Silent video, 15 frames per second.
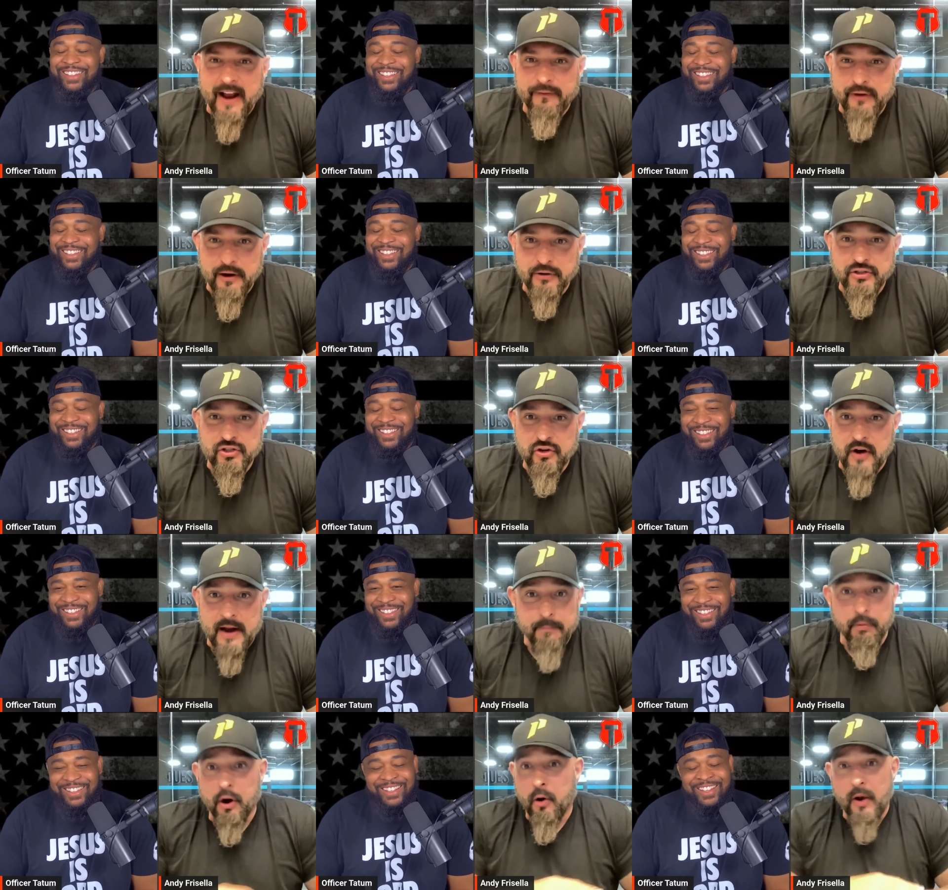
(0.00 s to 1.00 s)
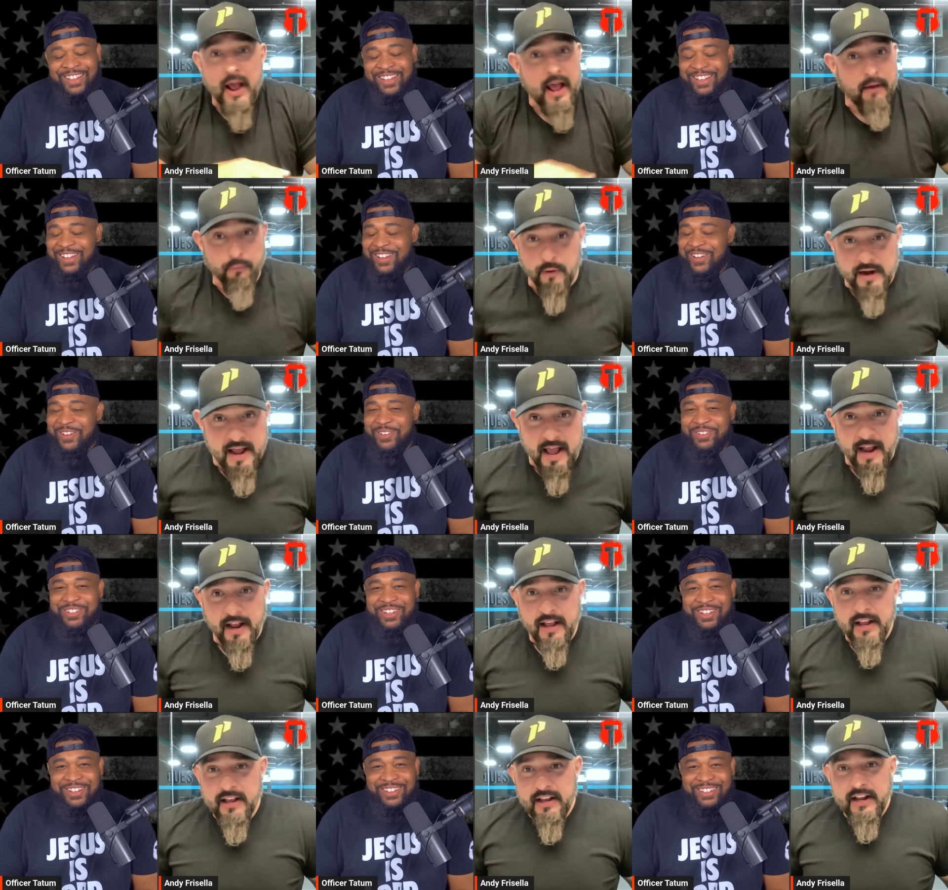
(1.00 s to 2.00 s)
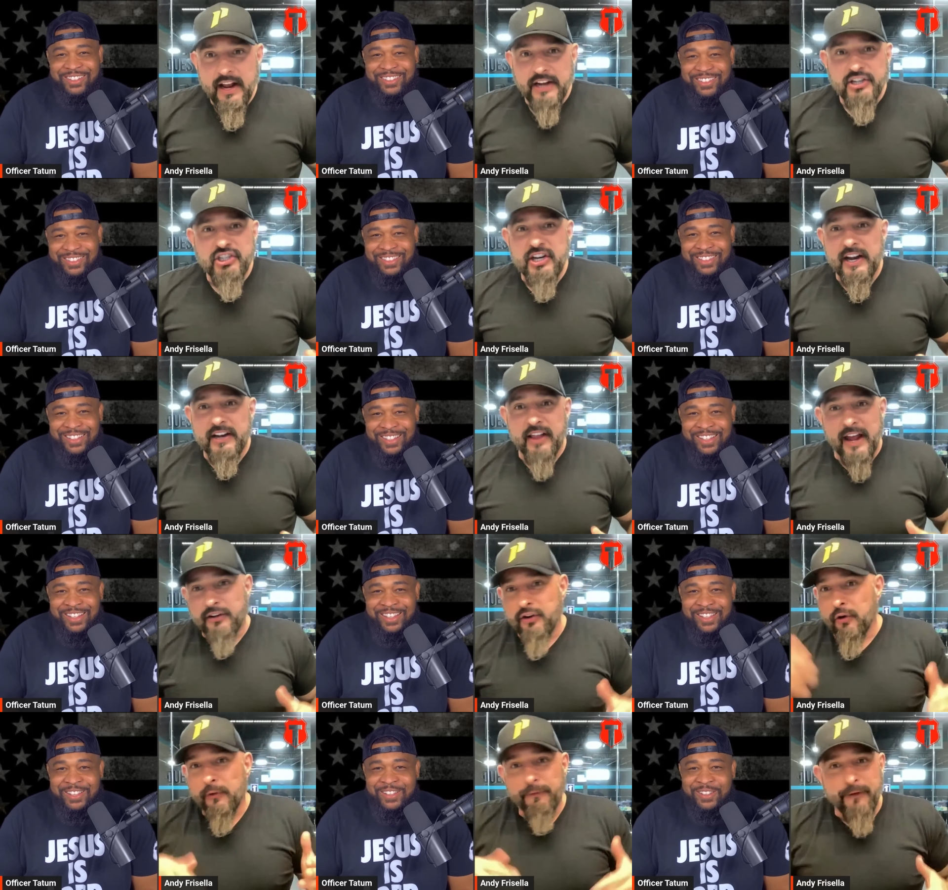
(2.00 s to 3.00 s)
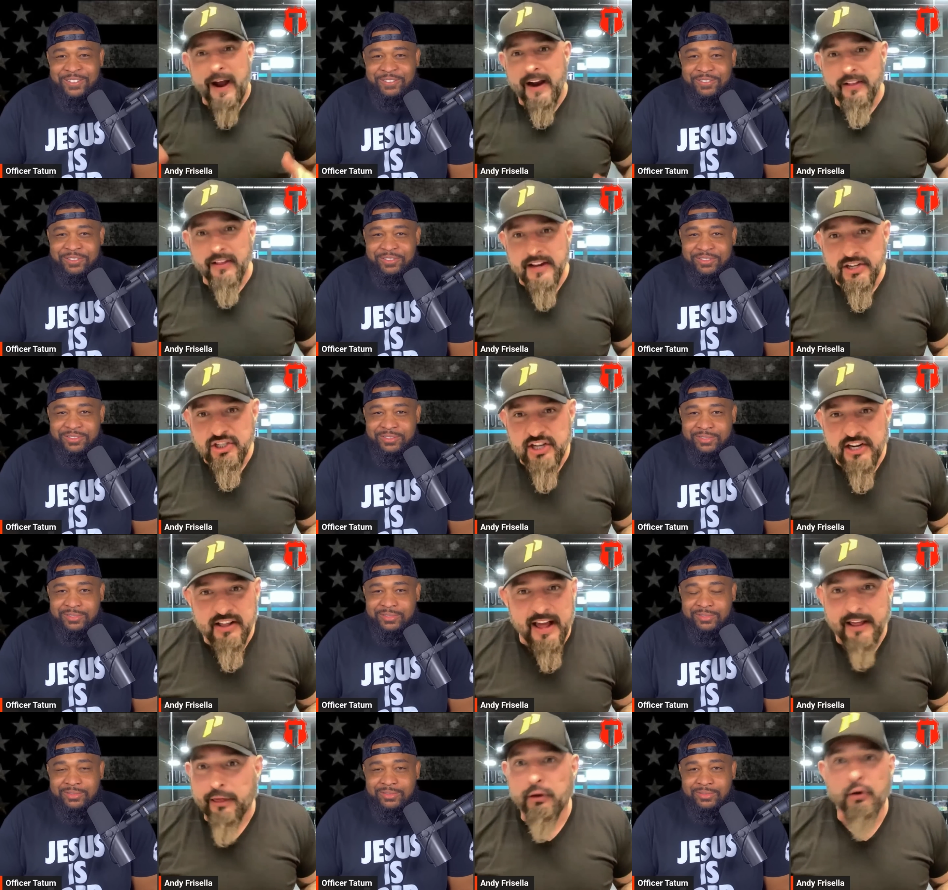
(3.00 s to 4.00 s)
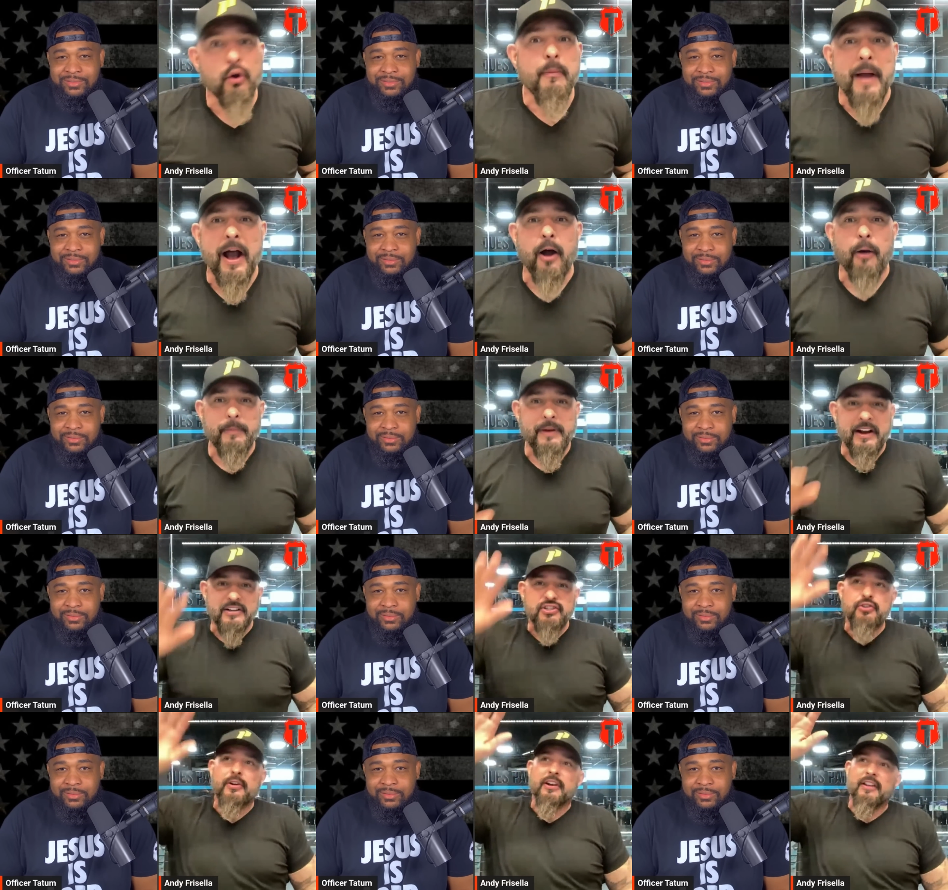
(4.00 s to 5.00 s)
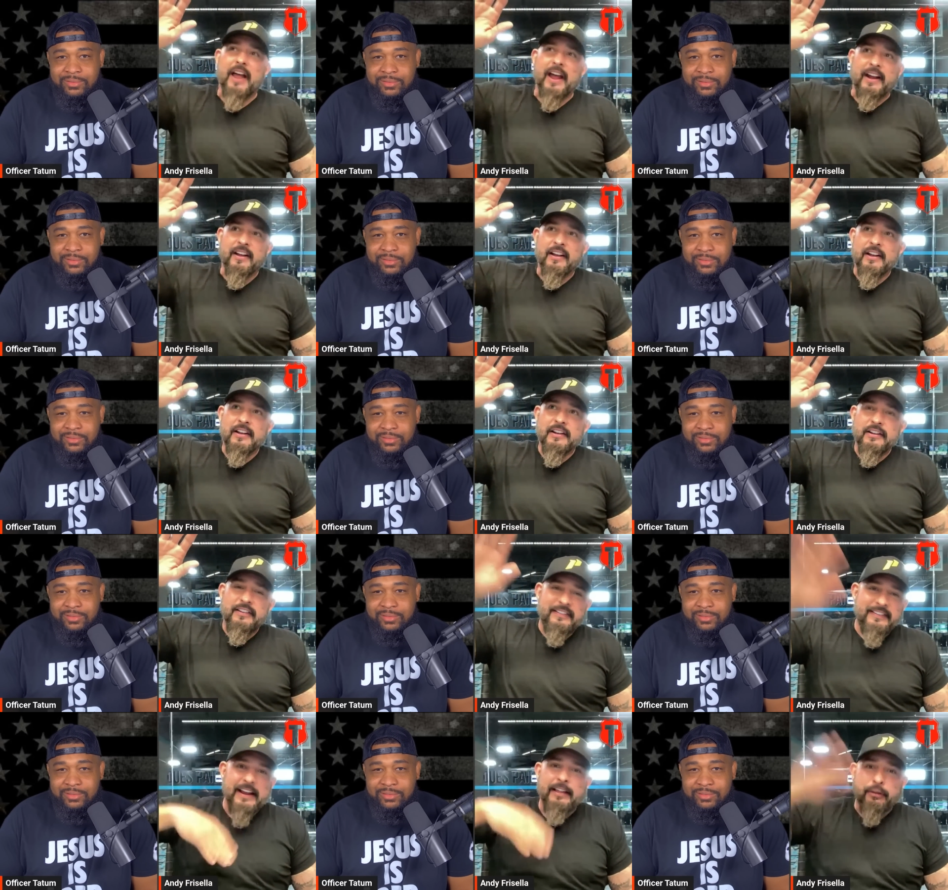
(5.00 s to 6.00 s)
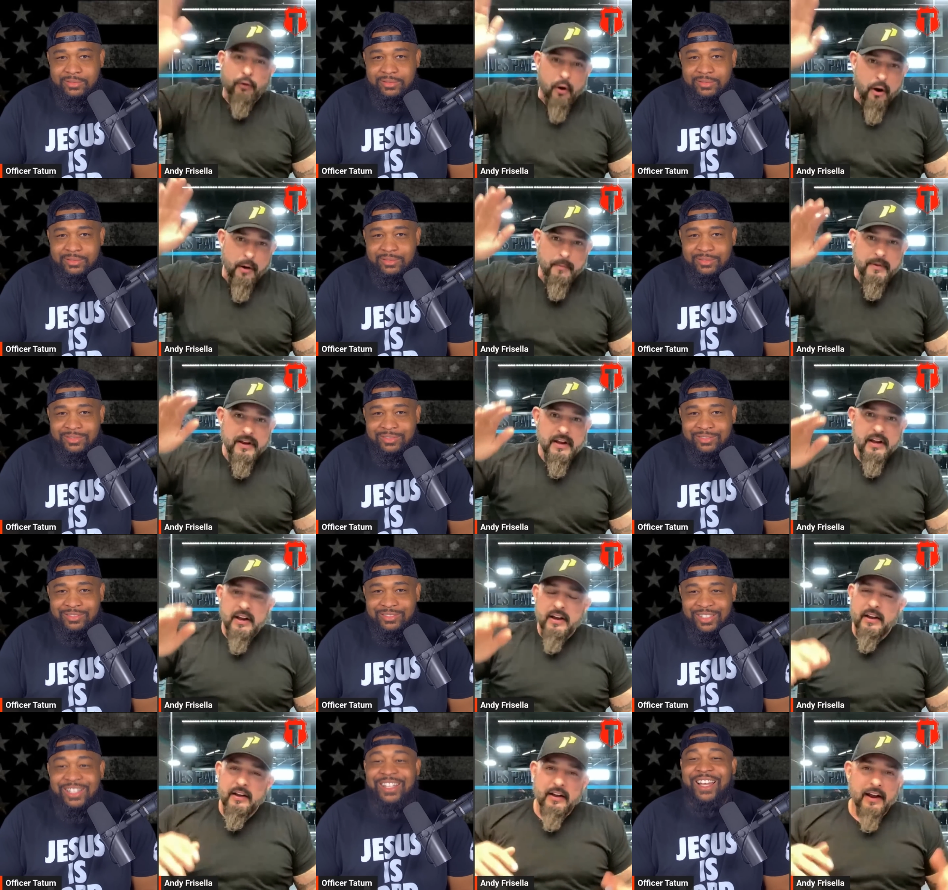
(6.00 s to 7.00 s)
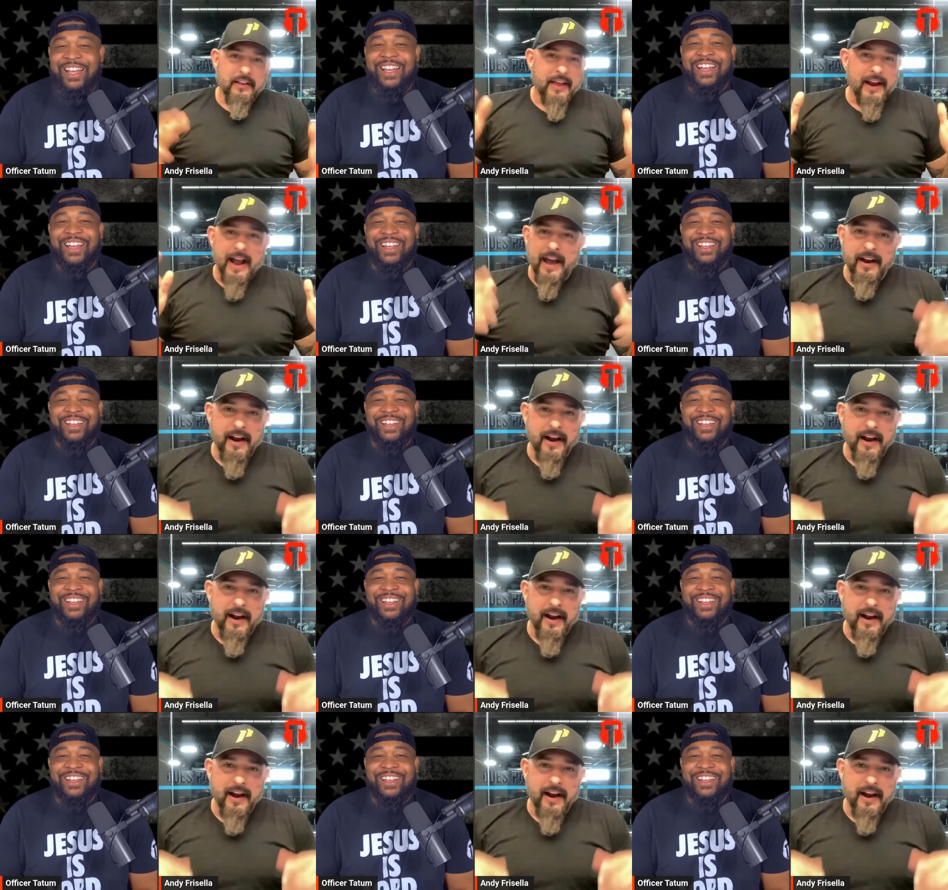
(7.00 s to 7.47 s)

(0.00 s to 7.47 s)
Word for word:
Speaker 1: five years straight, bro. Every day, and she and like, dude, finally she like threw them out because you could like see through them. Like,